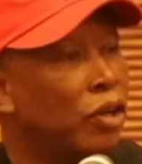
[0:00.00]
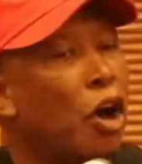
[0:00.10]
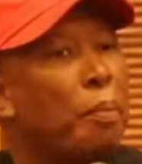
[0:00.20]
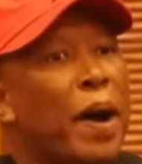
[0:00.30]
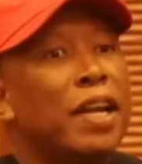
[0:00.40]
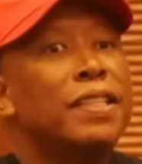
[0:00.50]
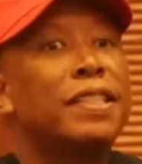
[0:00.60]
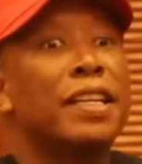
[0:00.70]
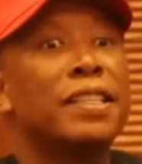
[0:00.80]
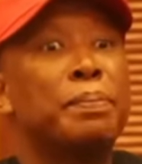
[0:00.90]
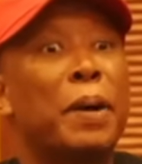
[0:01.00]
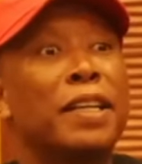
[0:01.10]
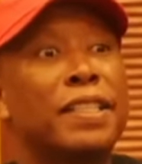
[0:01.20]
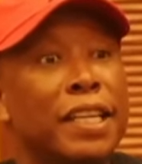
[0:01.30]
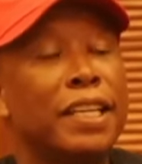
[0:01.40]
Now, Palestine,
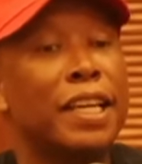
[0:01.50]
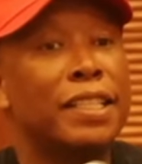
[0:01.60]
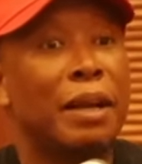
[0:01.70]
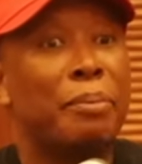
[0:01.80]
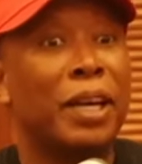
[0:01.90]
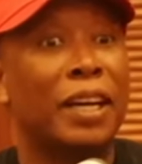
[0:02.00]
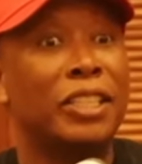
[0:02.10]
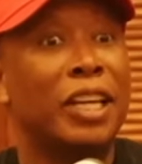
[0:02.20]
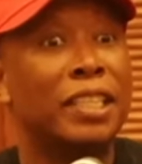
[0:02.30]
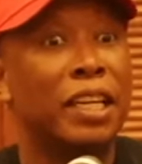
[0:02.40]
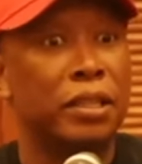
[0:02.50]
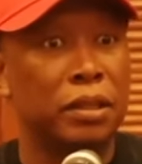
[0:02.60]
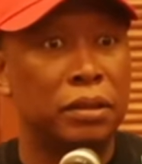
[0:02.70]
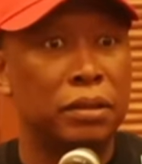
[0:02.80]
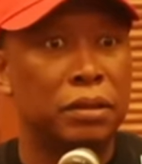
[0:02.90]
Palestinians are being rejected,
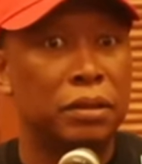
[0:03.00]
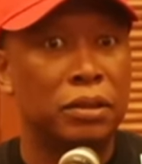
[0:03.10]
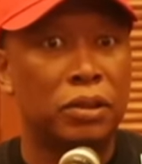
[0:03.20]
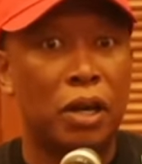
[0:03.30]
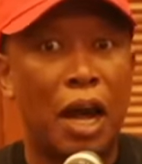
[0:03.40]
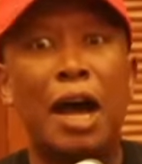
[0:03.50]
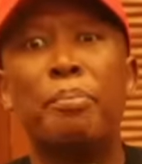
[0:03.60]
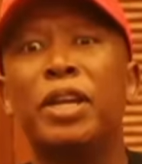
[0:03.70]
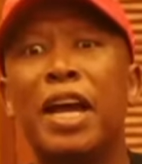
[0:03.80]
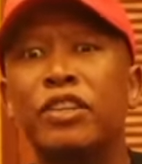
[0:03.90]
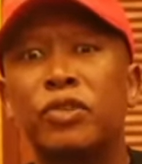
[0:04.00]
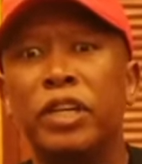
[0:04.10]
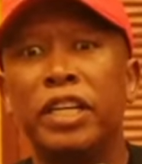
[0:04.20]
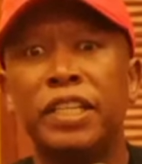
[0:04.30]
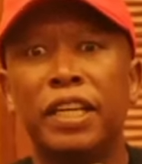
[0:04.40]
are being
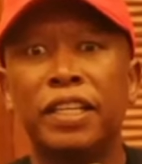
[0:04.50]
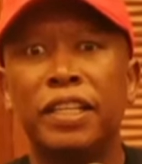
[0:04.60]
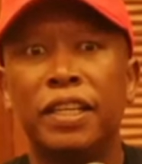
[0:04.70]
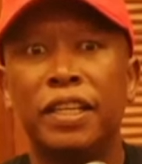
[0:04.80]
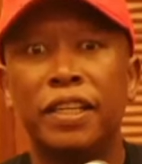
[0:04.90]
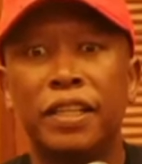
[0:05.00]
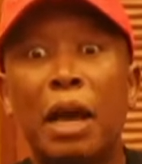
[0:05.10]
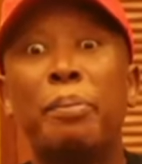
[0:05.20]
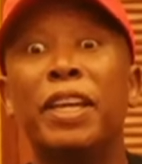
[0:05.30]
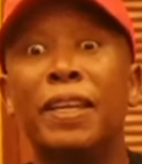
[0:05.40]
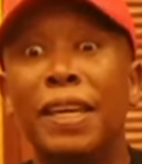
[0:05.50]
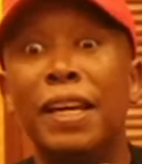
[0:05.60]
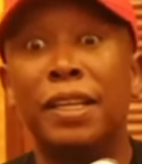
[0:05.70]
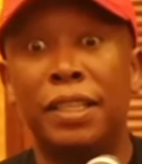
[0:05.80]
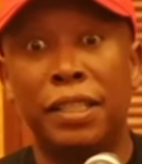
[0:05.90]
isolated, they are being
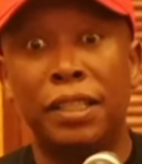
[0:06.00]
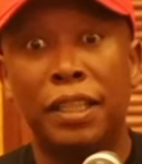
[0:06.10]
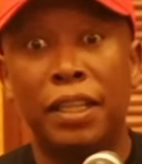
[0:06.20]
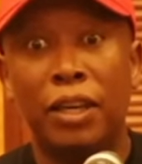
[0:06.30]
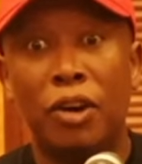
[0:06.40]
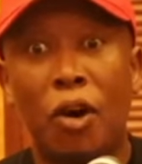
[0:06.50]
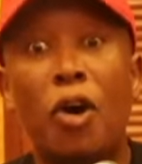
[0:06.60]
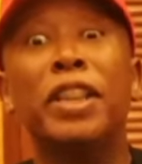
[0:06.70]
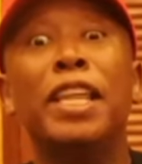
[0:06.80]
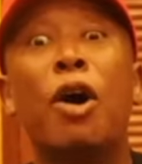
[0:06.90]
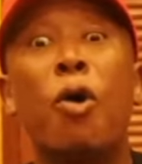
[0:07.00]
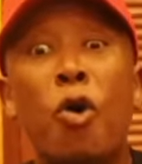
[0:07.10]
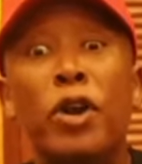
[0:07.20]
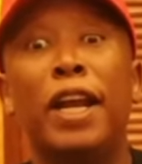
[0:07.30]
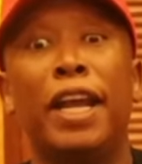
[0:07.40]
killed, on their
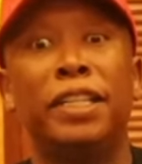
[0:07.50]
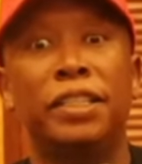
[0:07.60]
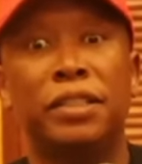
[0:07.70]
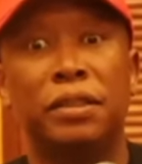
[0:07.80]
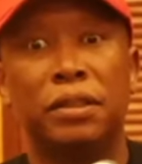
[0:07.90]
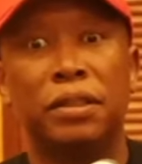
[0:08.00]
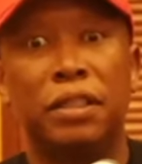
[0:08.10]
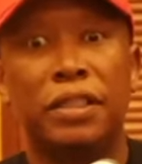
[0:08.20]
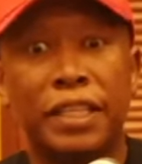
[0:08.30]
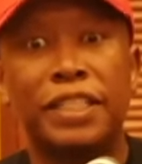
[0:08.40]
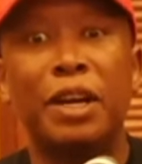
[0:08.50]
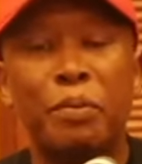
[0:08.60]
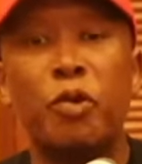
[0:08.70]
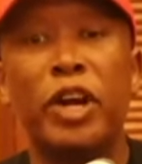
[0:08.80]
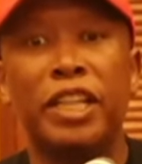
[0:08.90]
own land. The
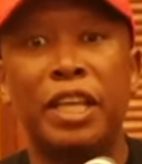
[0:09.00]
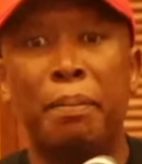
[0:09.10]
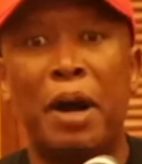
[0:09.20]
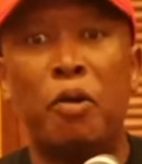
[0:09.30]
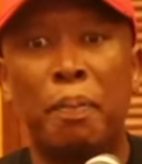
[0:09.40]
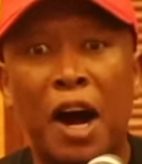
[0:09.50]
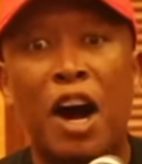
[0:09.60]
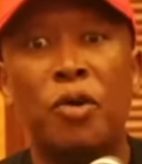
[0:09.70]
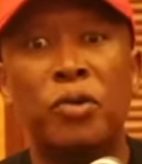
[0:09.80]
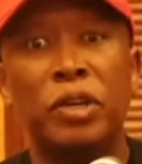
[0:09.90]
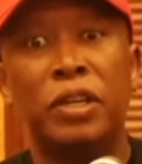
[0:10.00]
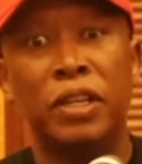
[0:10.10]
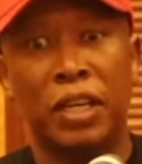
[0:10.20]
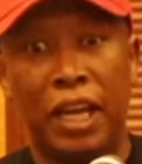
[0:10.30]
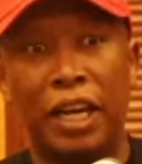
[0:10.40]
same way the Mau Mau
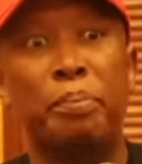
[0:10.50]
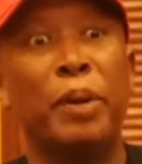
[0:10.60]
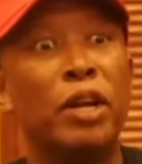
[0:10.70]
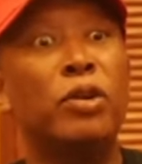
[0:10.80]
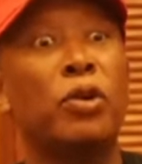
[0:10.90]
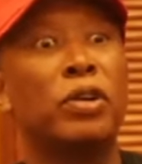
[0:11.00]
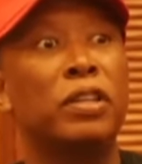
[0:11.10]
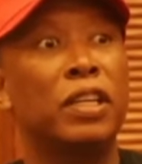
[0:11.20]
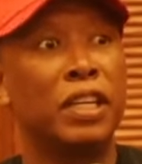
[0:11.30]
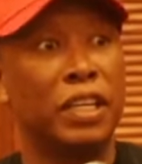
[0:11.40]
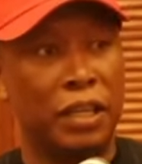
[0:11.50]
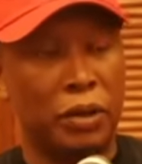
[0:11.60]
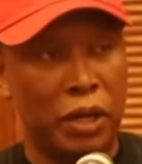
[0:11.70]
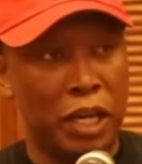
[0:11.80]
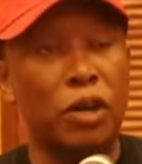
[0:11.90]
rebellion
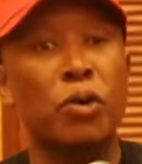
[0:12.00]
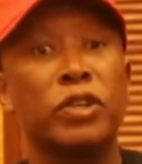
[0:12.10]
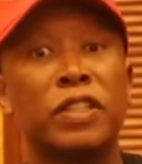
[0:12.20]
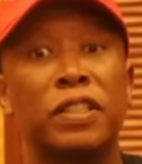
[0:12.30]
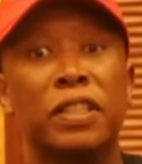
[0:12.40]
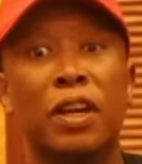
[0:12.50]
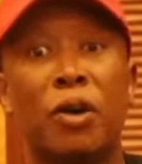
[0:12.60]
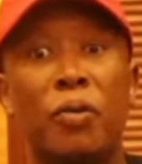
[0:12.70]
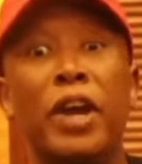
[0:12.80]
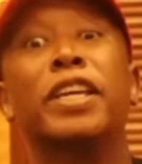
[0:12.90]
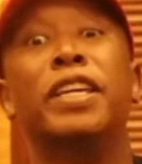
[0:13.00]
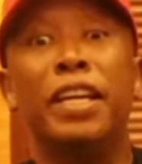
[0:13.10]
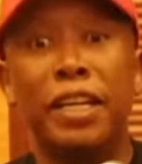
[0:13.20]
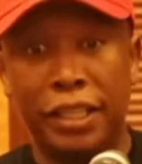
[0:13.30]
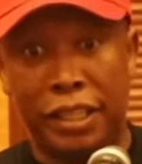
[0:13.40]
heroes were
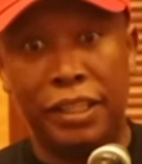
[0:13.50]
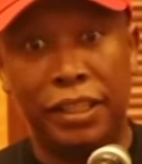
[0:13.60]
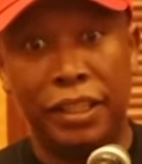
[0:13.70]
killed